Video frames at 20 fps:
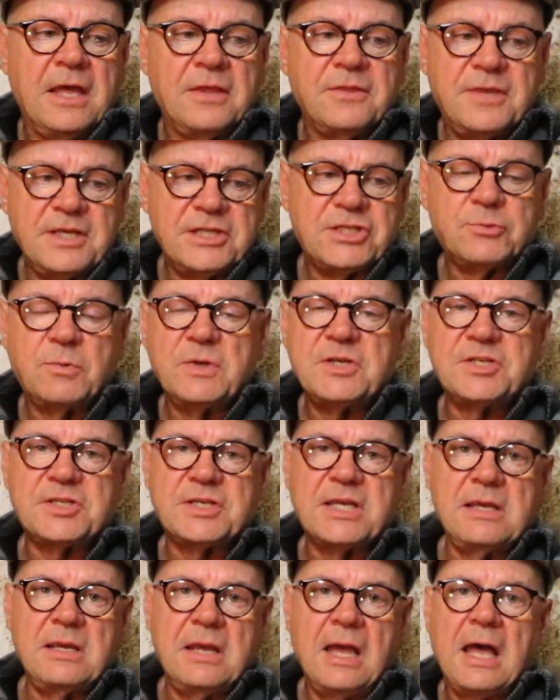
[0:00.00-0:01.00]
This
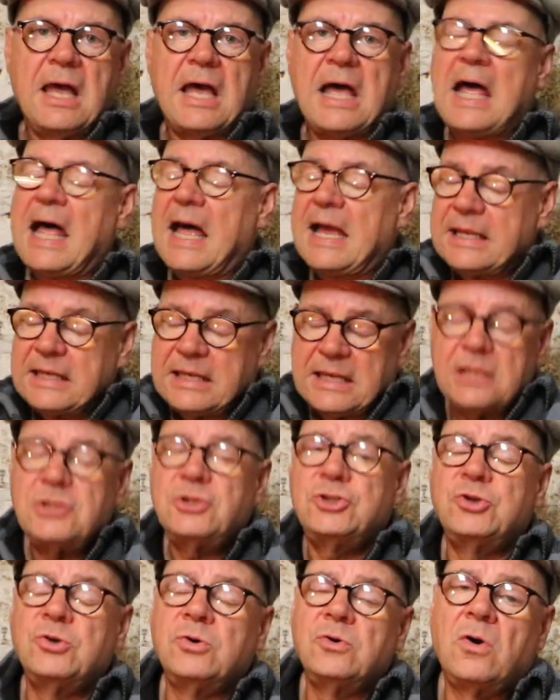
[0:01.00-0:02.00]
whiskey, I
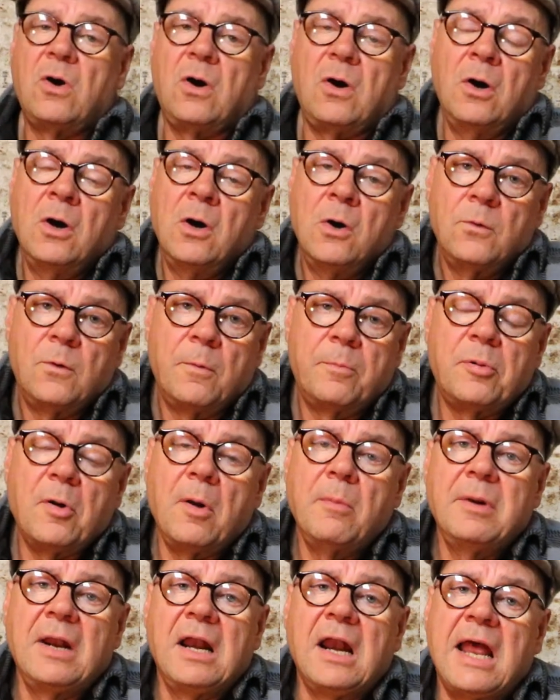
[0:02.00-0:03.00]
kid you not, will
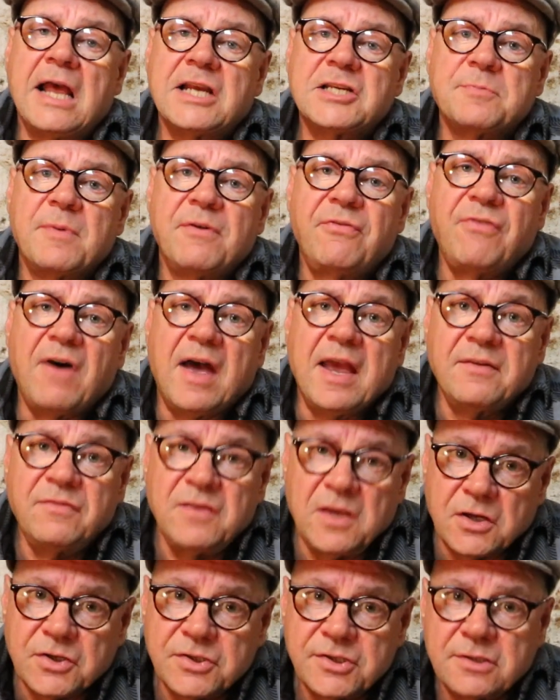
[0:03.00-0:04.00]
probably last me 5
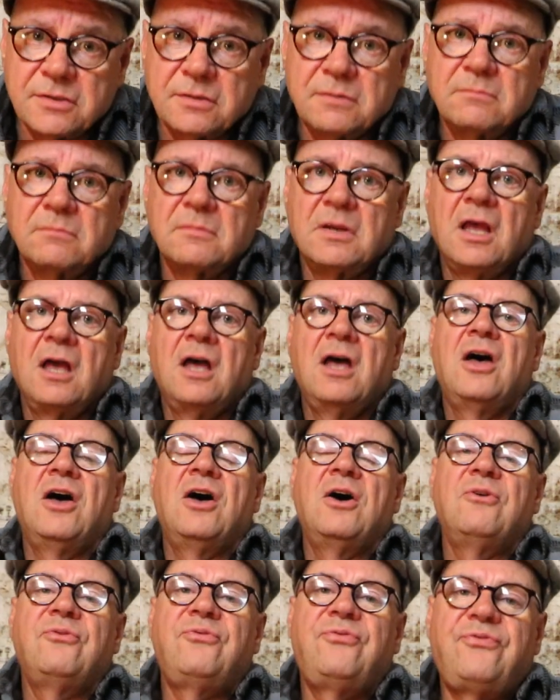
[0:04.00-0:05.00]
years.
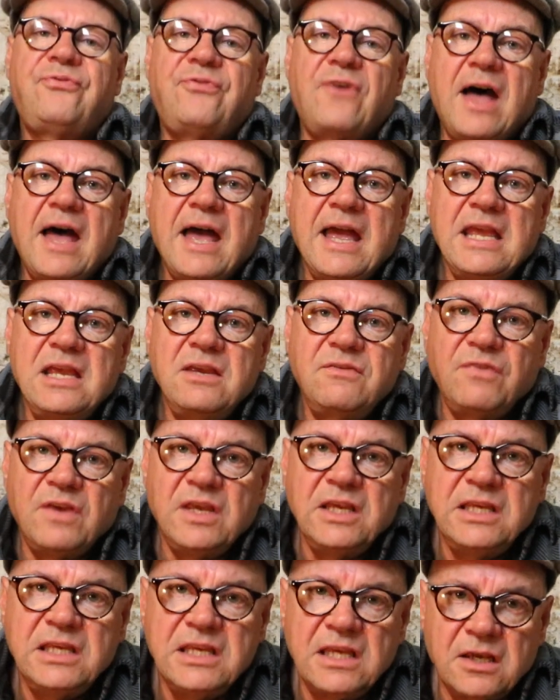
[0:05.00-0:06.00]
5
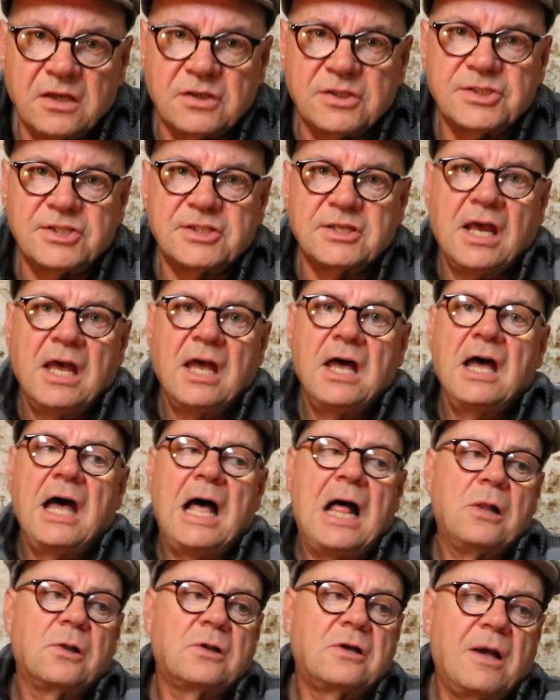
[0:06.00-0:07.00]
years.
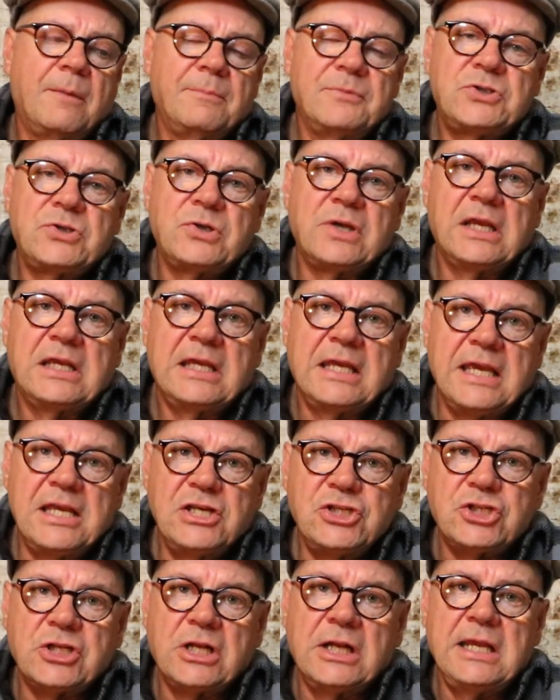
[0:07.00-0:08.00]
I'll come to it
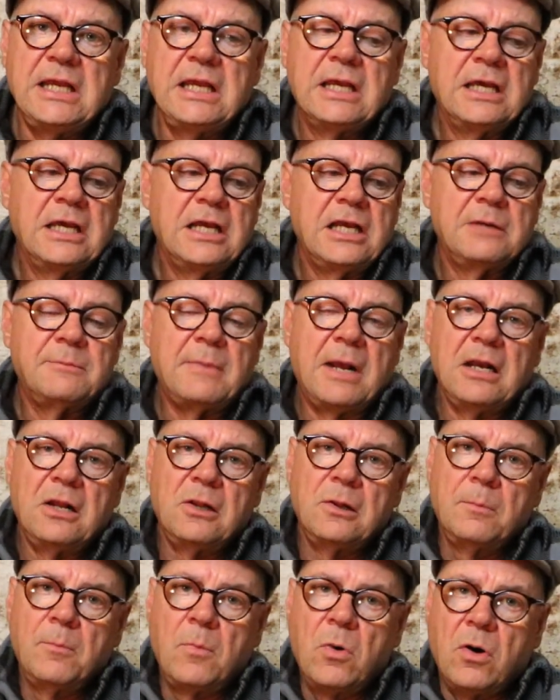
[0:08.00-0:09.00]
occasionally in my
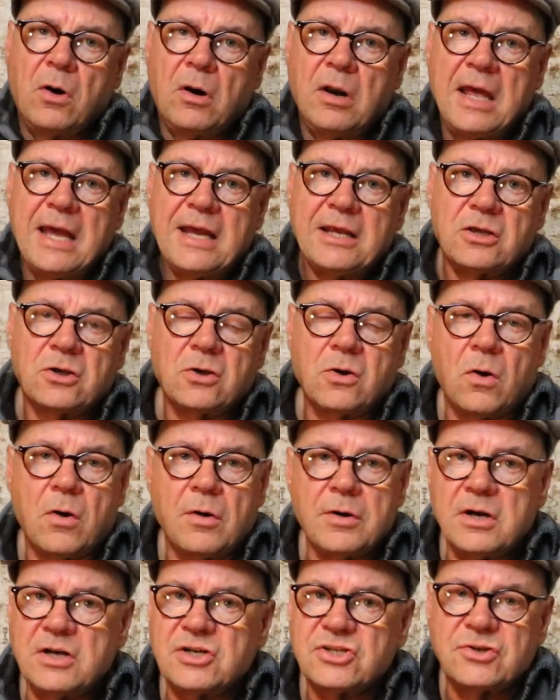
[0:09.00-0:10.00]
little Mortlach
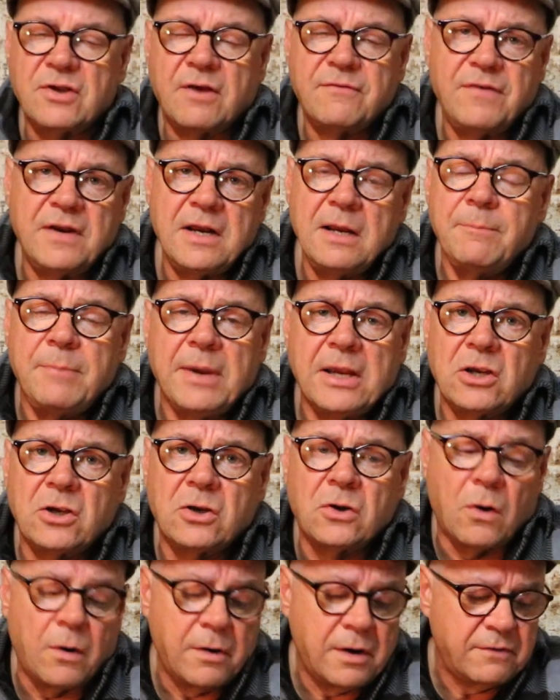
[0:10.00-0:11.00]
corner. It's not a very big
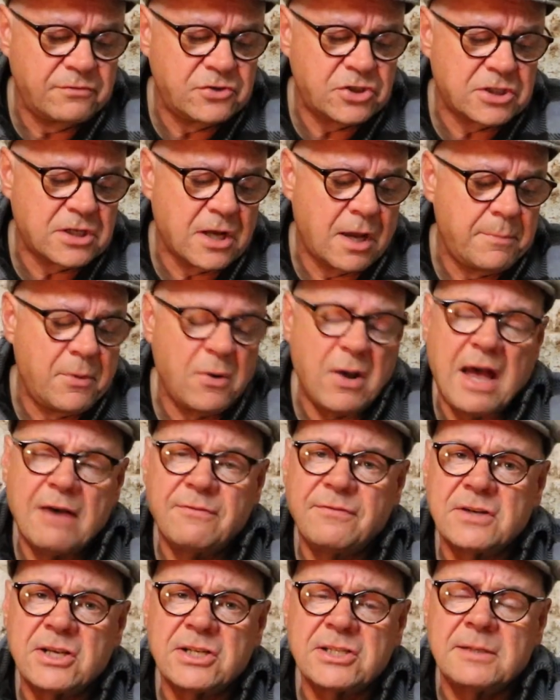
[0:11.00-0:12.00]
corner, I've just got about
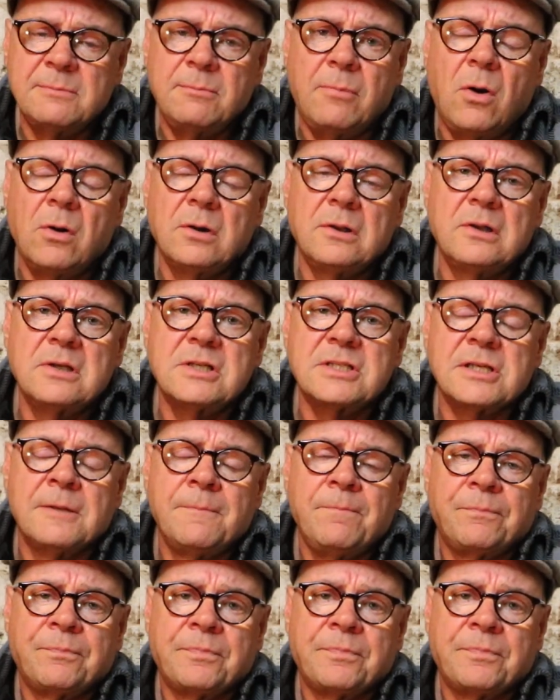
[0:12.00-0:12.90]
half a dozen bottles.